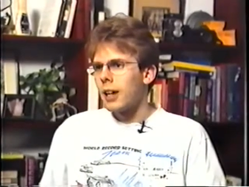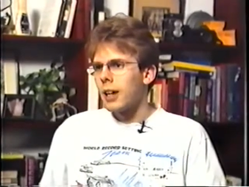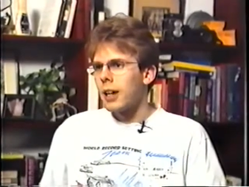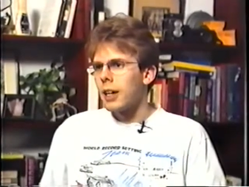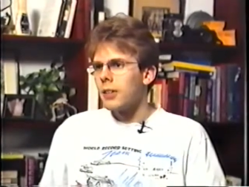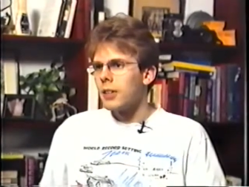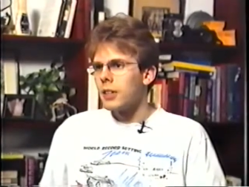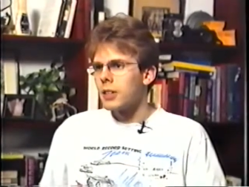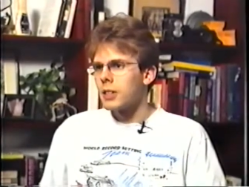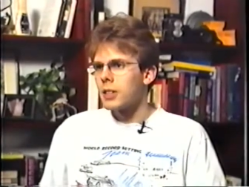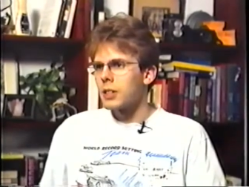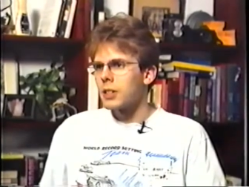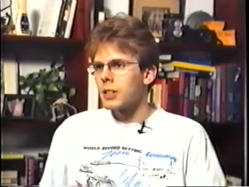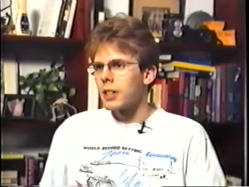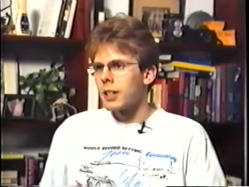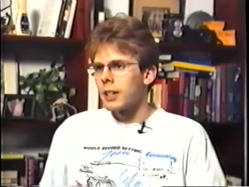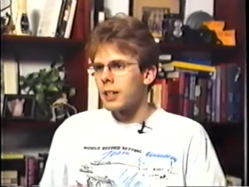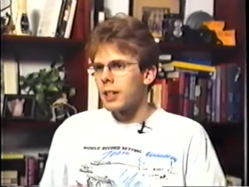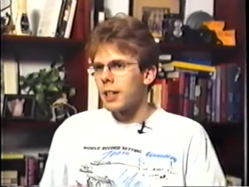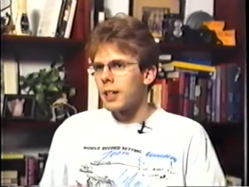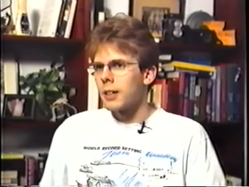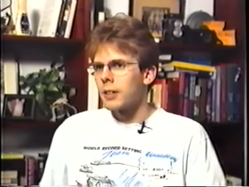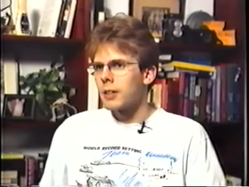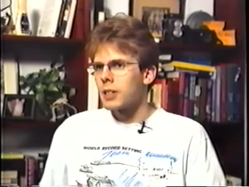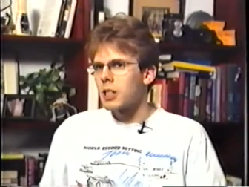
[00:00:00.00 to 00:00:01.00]
And this is going
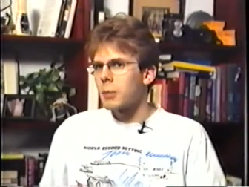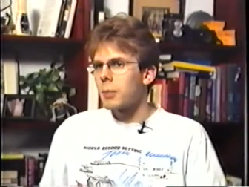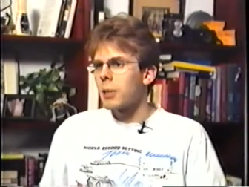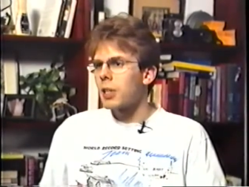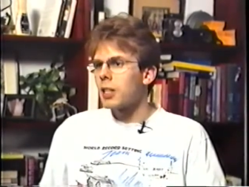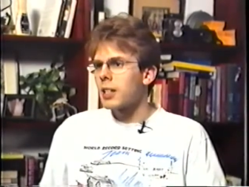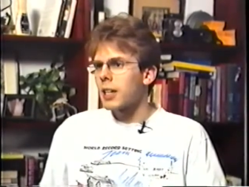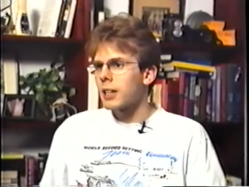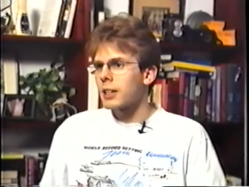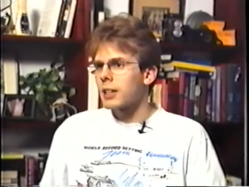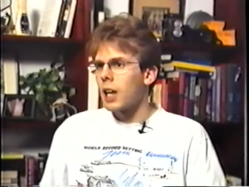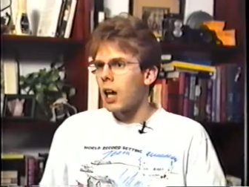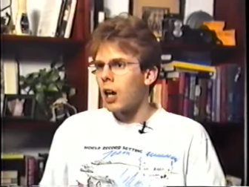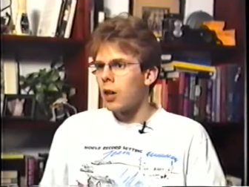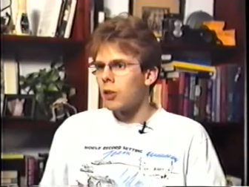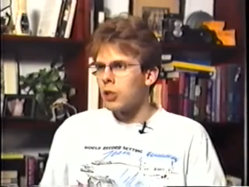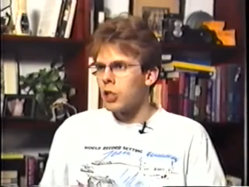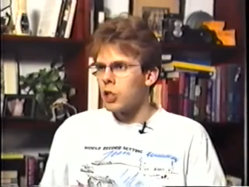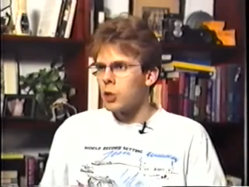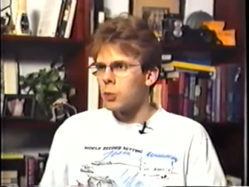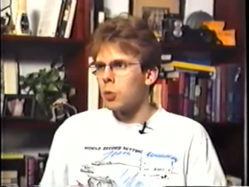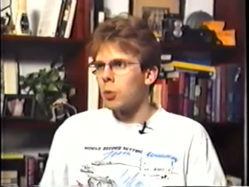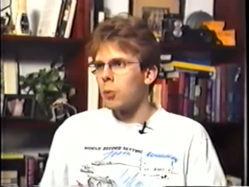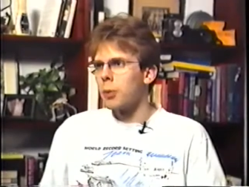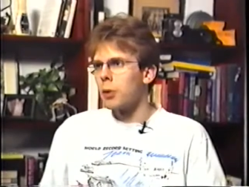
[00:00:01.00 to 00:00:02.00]
to get, some of the
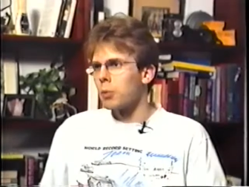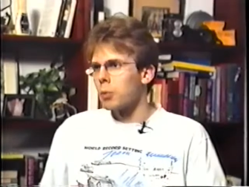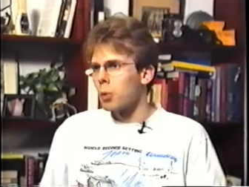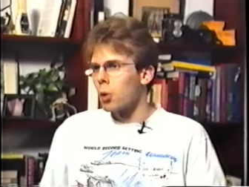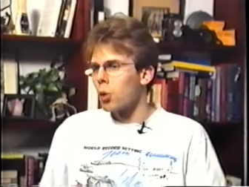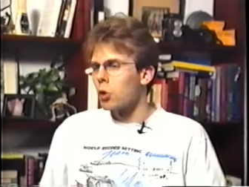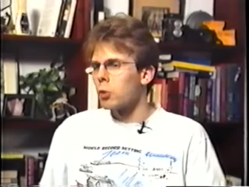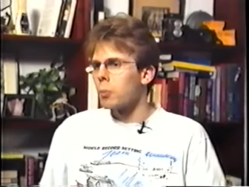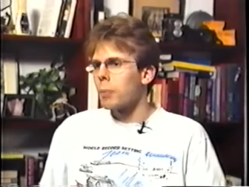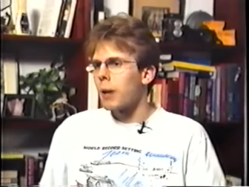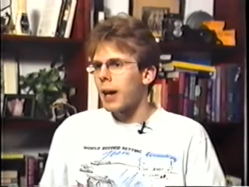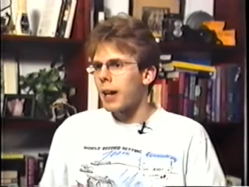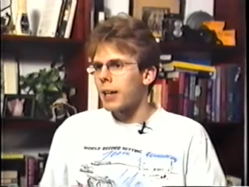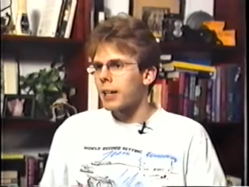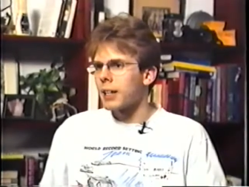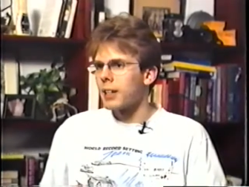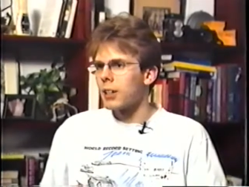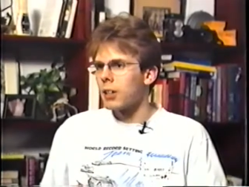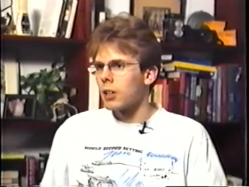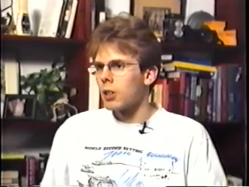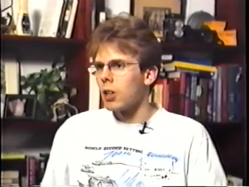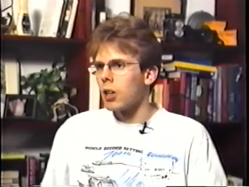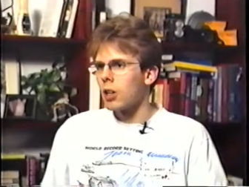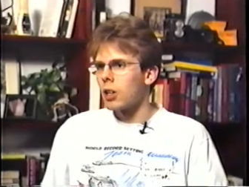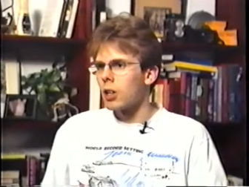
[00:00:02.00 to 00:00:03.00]
technologies will be rolled back
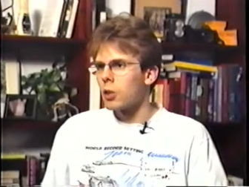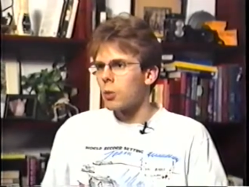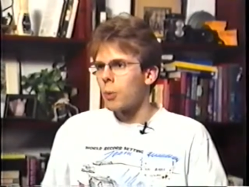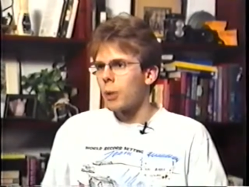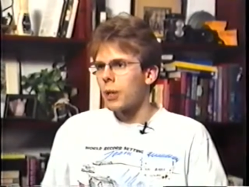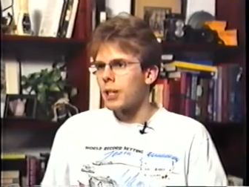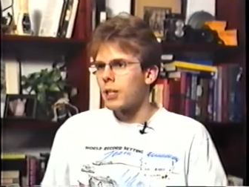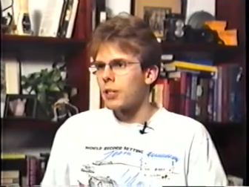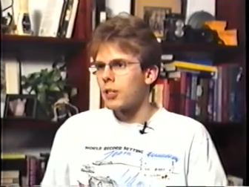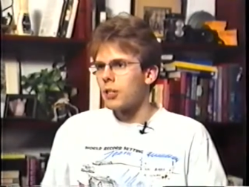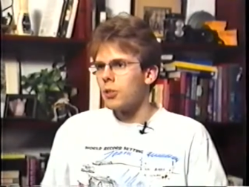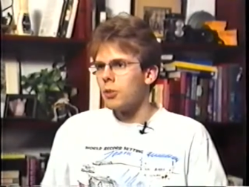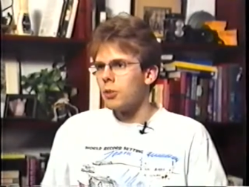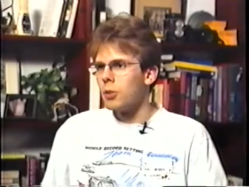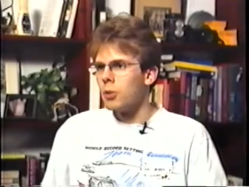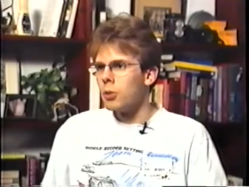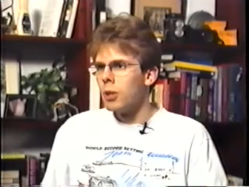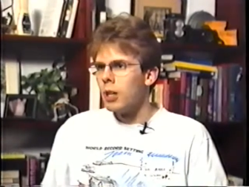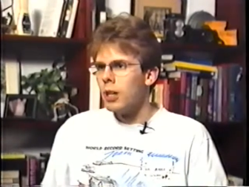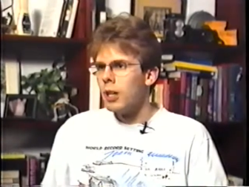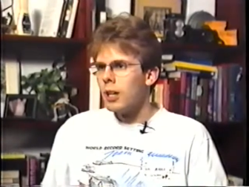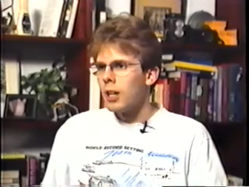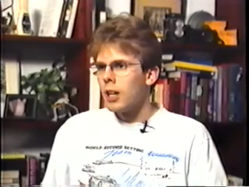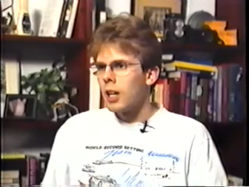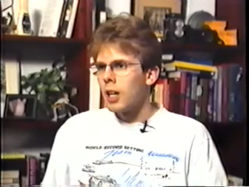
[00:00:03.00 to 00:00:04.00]
in along Quake
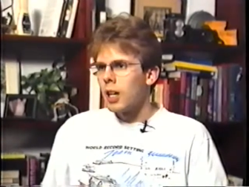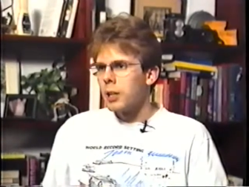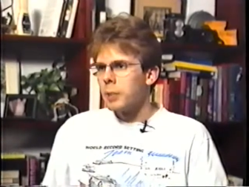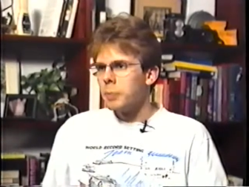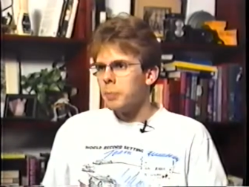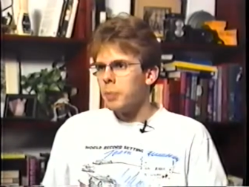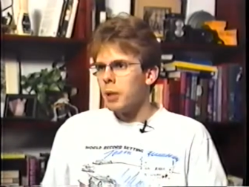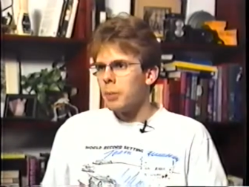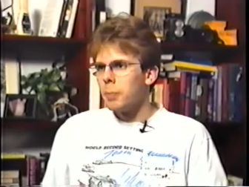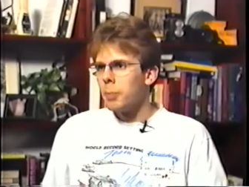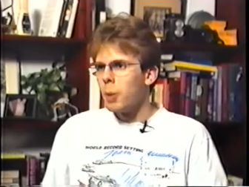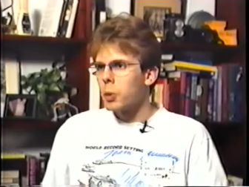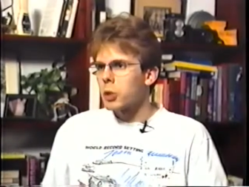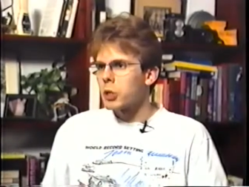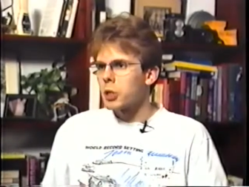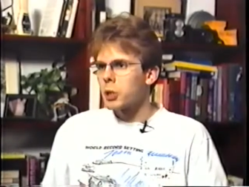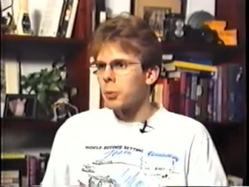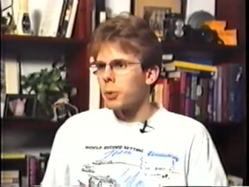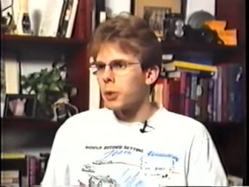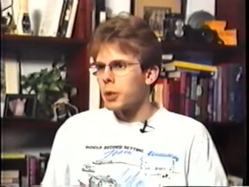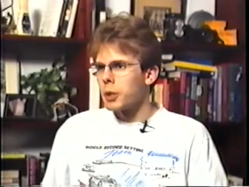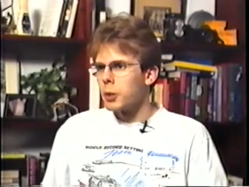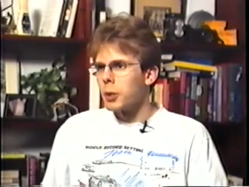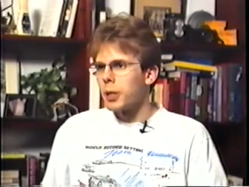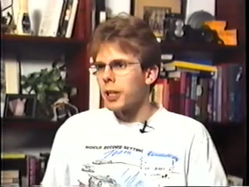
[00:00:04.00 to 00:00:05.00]
2, but mostly
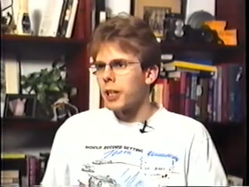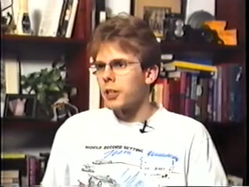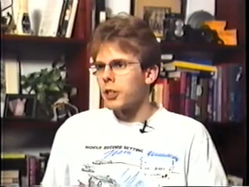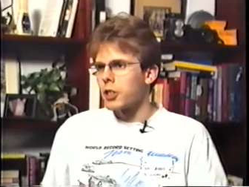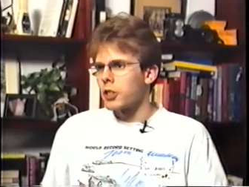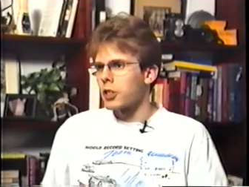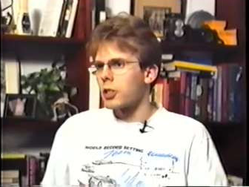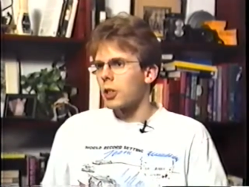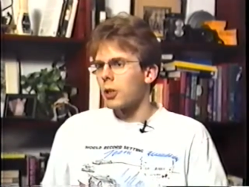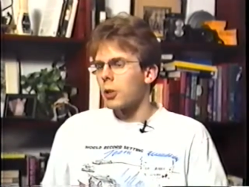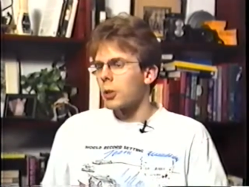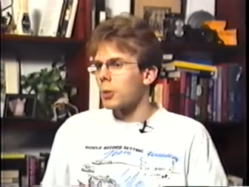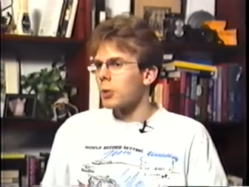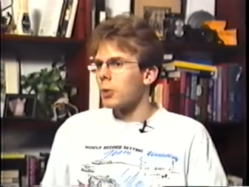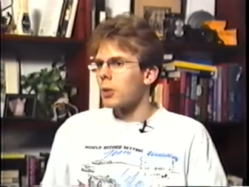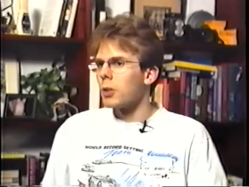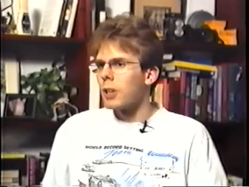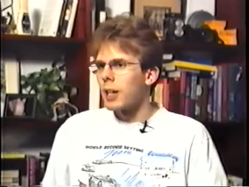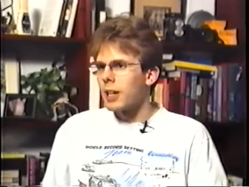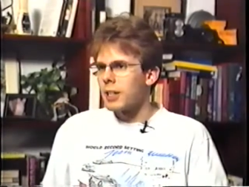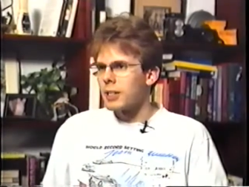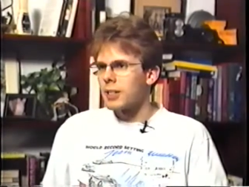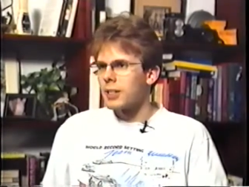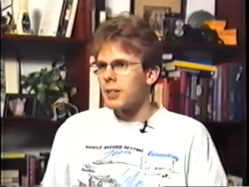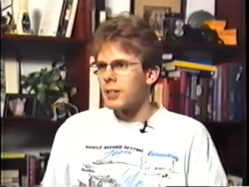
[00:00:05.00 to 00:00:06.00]
we're doing it just to learn the
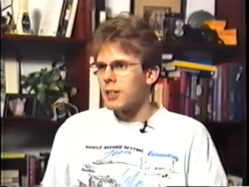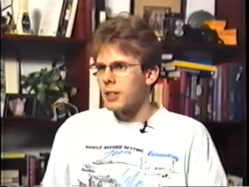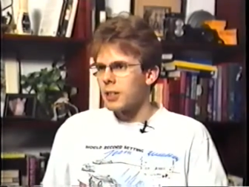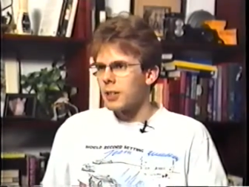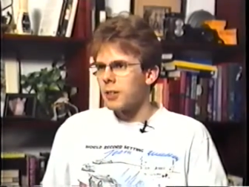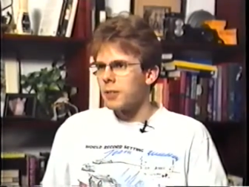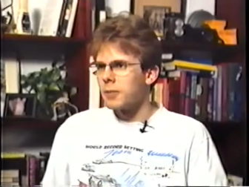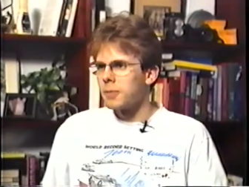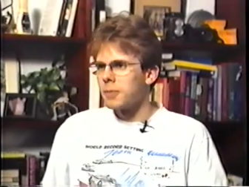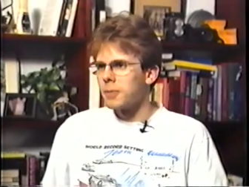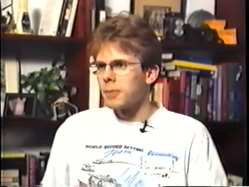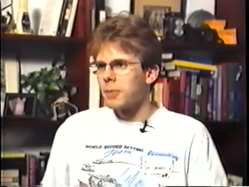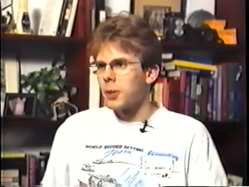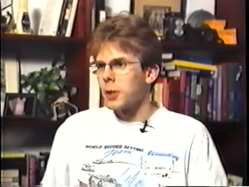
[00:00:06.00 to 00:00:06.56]
lessons of